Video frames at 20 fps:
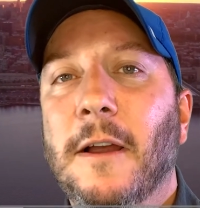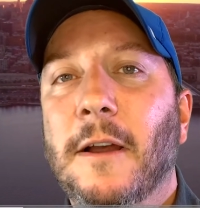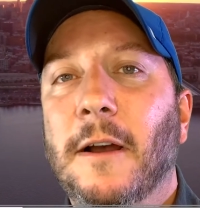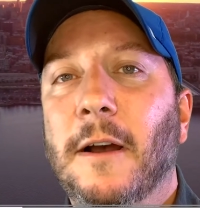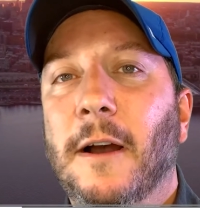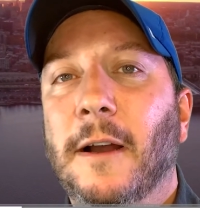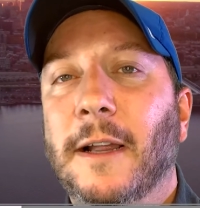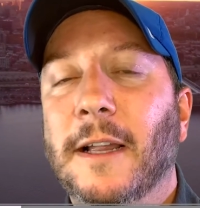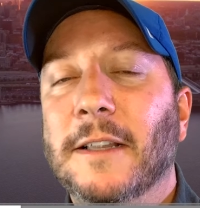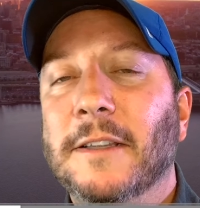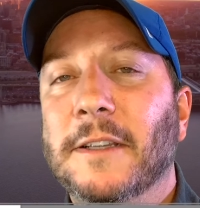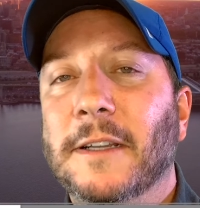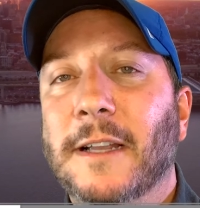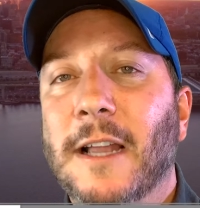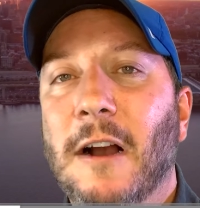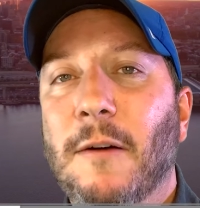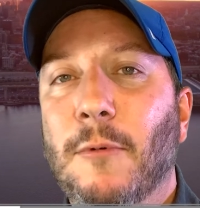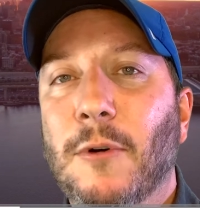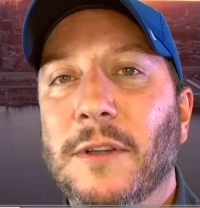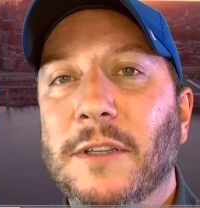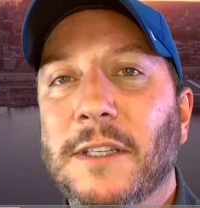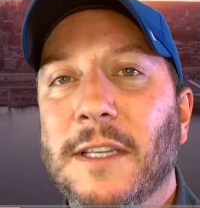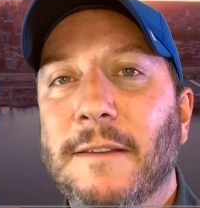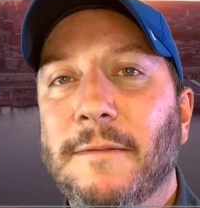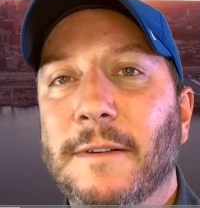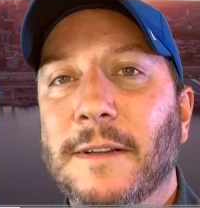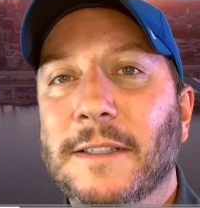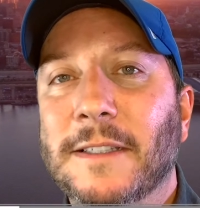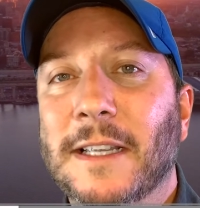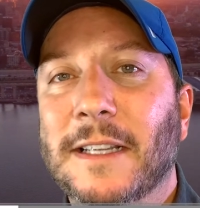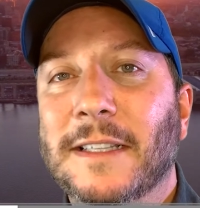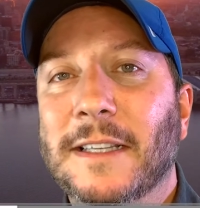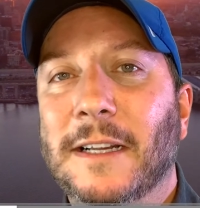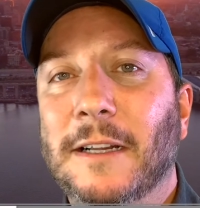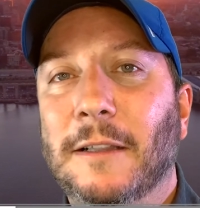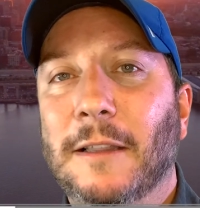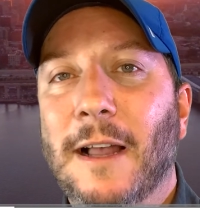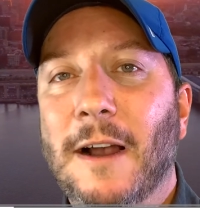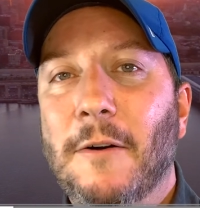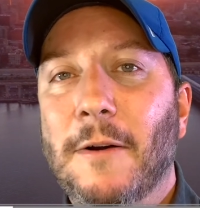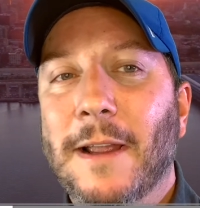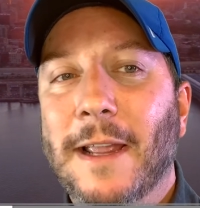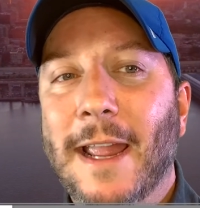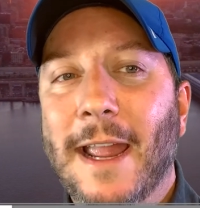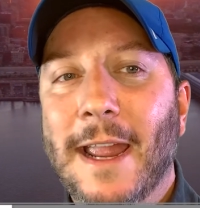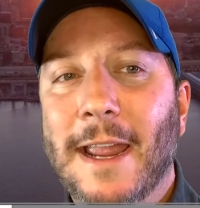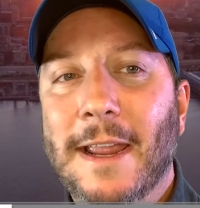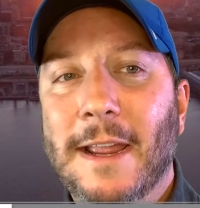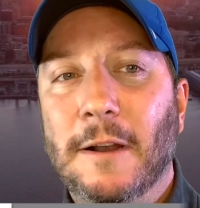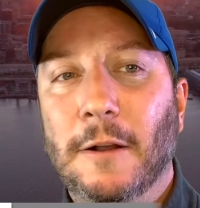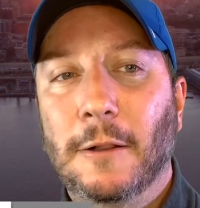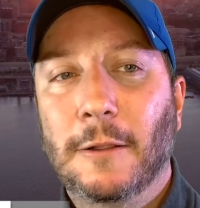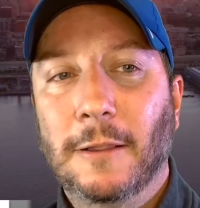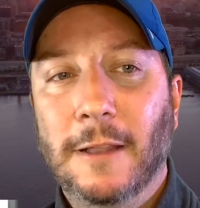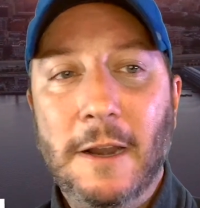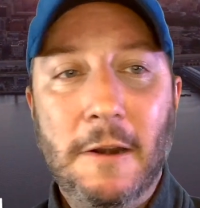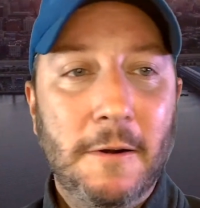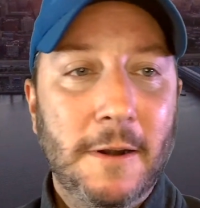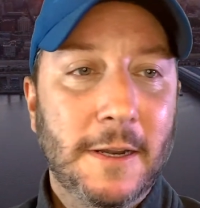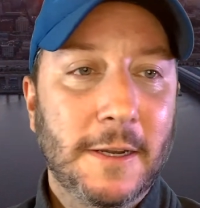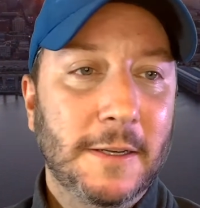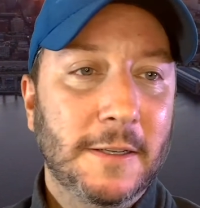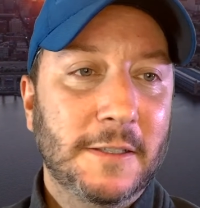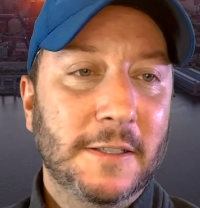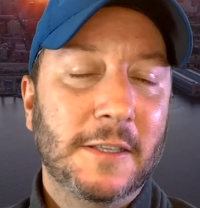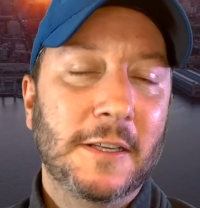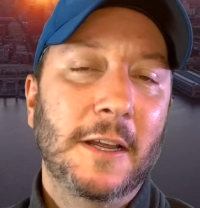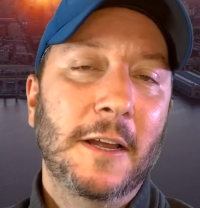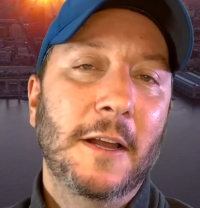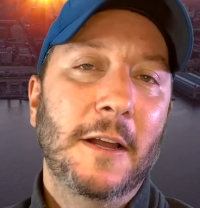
against the Cowboys defense that's allowing a hilarious